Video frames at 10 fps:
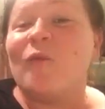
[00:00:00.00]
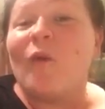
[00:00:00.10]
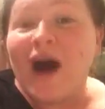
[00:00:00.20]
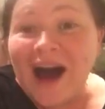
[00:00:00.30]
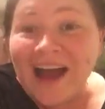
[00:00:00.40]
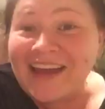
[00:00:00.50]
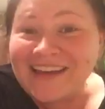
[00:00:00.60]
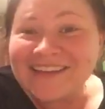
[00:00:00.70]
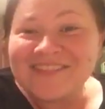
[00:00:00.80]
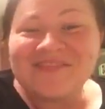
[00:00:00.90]

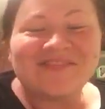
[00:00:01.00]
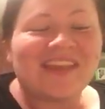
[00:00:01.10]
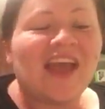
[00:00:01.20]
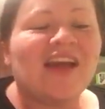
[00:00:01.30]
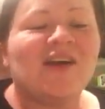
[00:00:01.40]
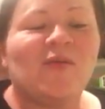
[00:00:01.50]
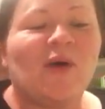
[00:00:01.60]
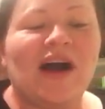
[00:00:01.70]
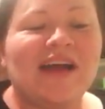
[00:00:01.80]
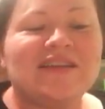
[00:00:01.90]
Why? Why? Why